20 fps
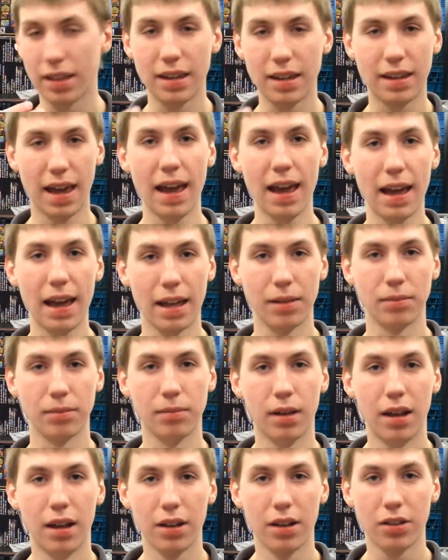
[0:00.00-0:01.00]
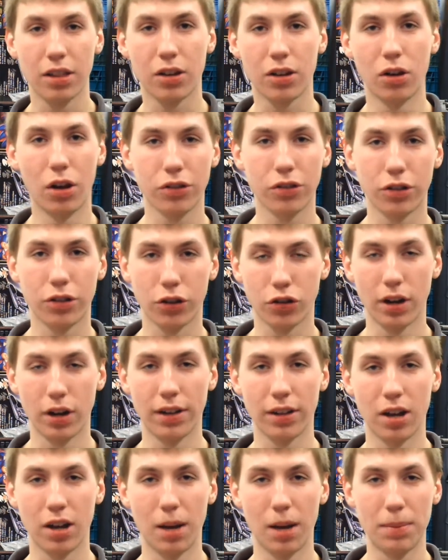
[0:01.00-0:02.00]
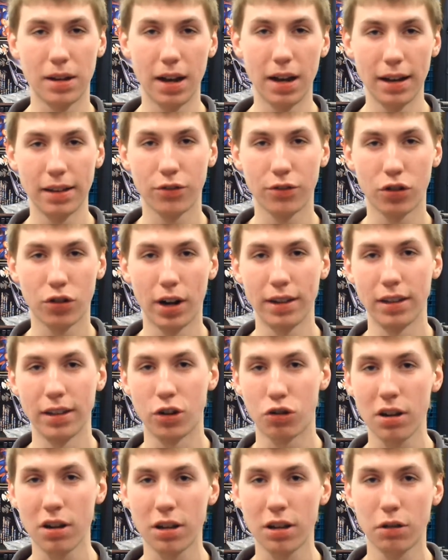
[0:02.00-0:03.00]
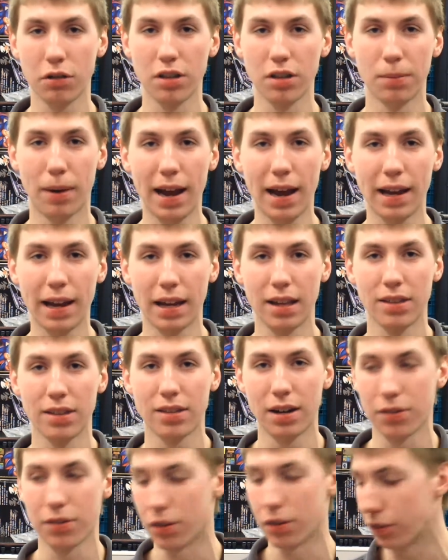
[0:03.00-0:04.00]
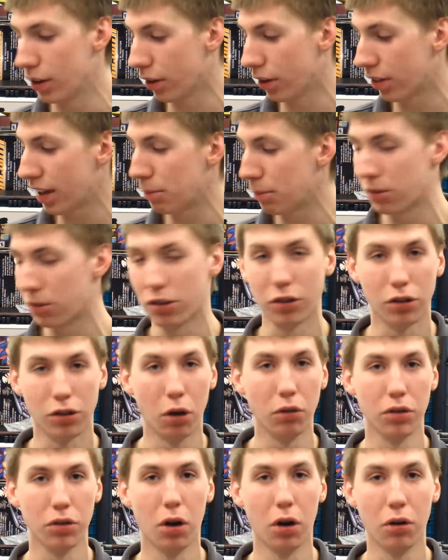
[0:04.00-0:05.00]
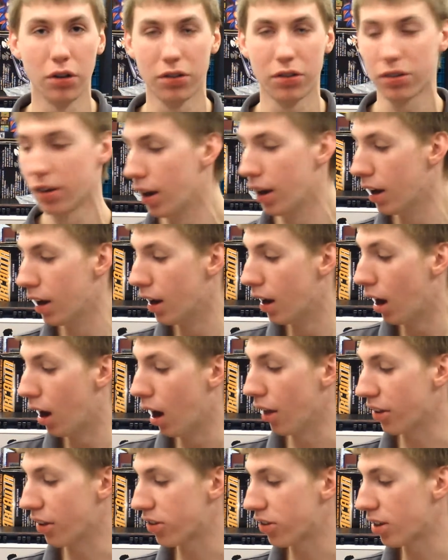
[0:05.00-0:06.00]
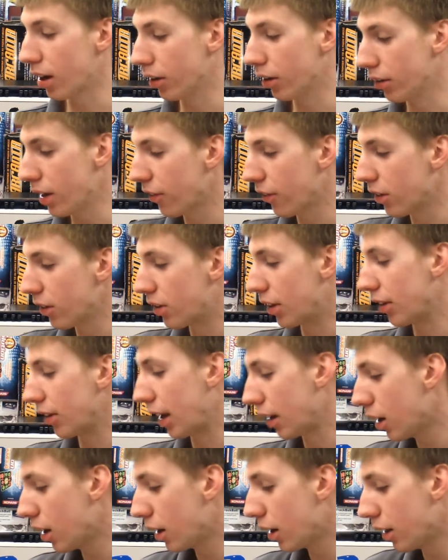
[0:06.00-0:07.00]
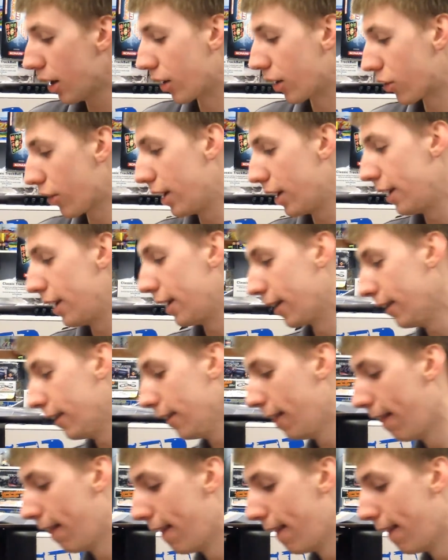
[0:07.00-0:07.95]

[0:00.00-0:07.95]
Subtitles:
they can to the console they're trying to copy, kind of trying to trick you into buying it instead of the real thing, because you don't notice the subtle differences. Like, look at this right here.